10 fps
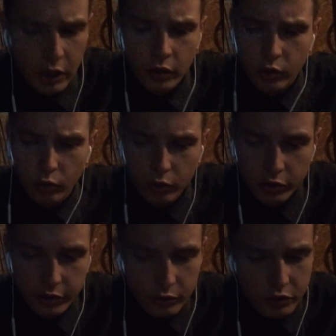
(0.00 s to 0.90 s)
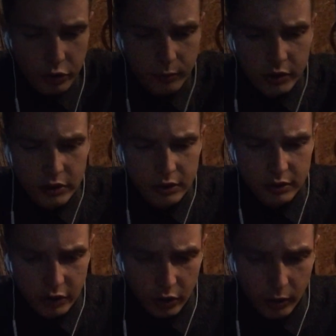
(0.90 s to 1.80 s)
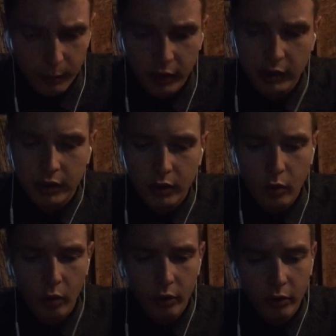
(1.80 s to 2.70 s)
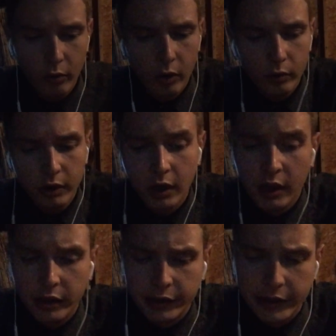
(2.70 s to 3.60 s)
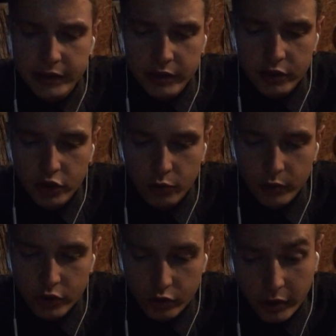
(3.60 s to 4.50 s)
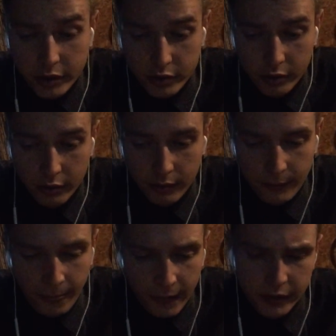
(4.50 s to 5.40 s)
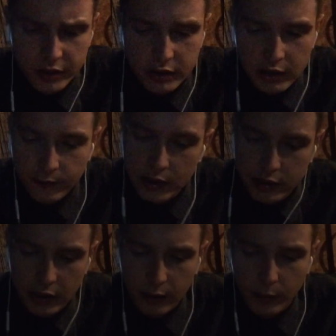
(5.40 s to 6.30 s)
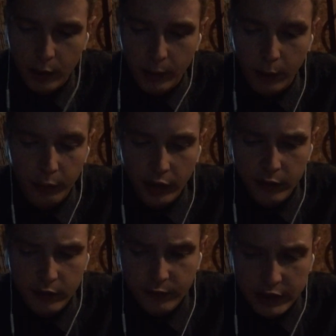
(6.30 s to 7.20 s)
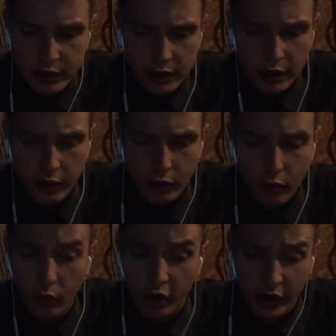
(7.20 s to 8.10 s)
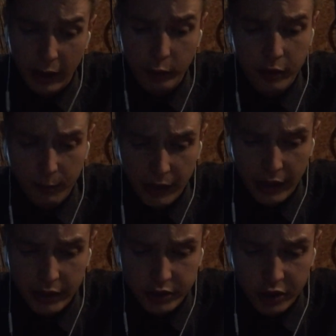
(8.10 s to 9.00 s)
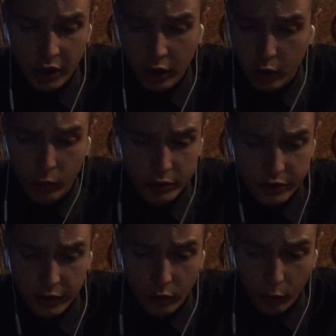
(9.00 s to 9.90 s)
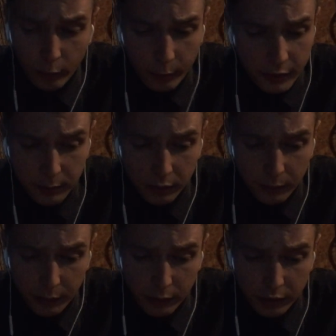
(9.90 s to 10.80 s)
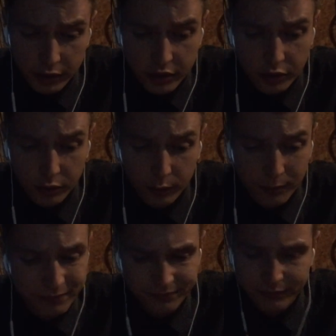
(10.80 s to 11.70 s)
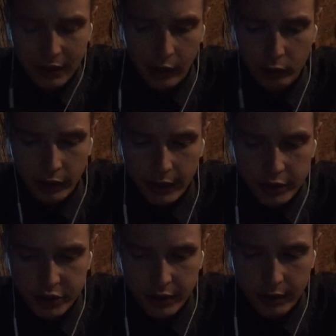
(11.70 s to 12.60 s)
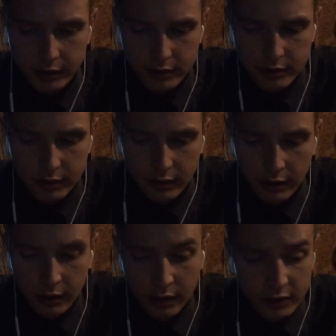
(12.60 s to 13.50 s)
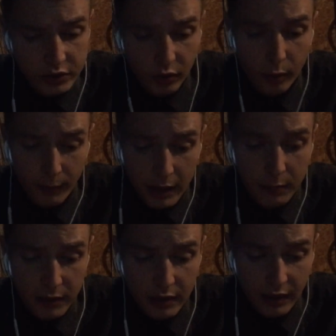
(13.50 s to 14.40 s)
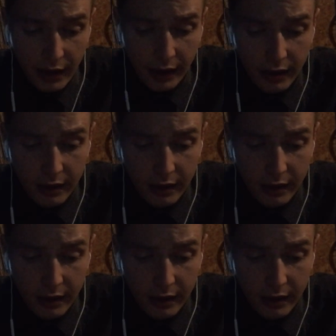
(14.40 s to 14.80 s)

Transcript: Google or YouTube the term, quote-unquote, listen to a stranger. It's a TV segment about a private investigator or a guy with a badge coercing normal people in public to do outlandish things. So it may be that,